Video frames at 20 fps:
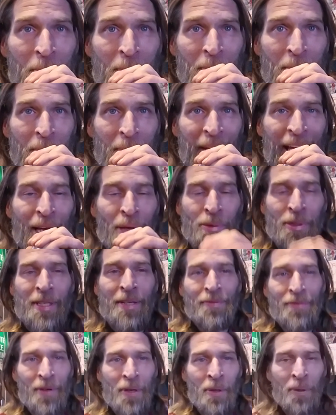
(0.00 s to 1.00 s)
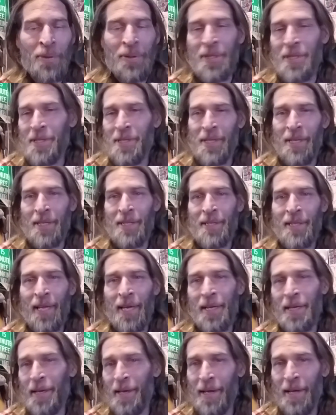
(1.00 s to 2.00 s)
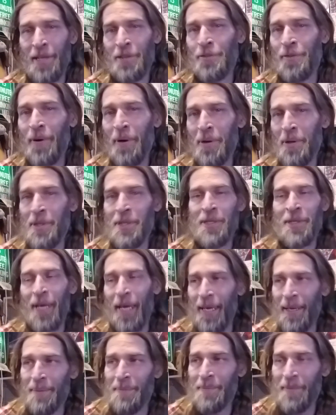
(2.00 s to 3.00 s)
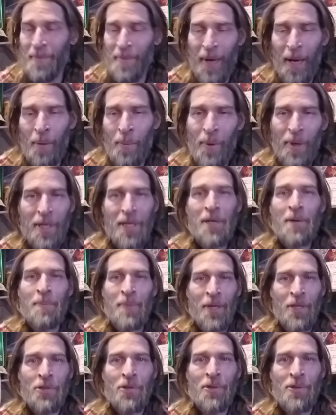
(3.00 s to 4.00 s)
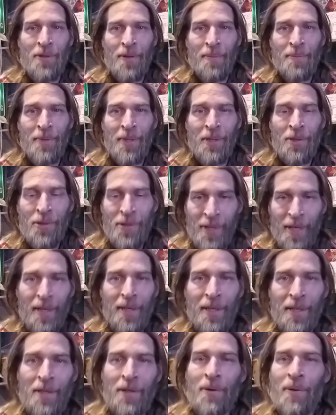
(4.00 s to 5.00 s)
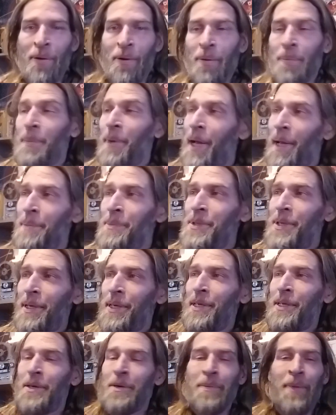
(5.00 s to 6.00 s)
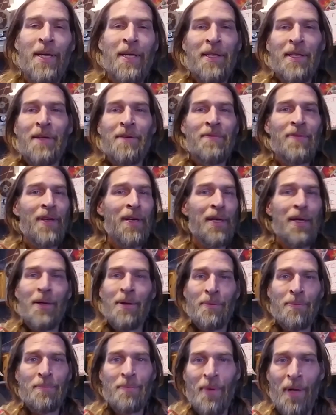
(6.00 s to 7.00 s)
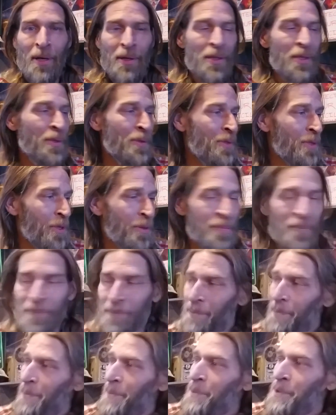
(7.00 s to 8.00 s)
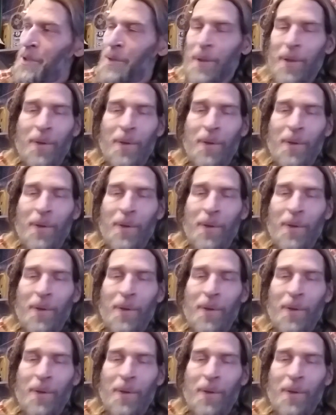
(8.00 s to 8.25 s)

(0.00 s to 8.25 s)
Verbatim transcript: how difficult this is. Like, as far as, I want you to picture something. You're sitting in your home. I'm sitting here making a video on YouTube, doing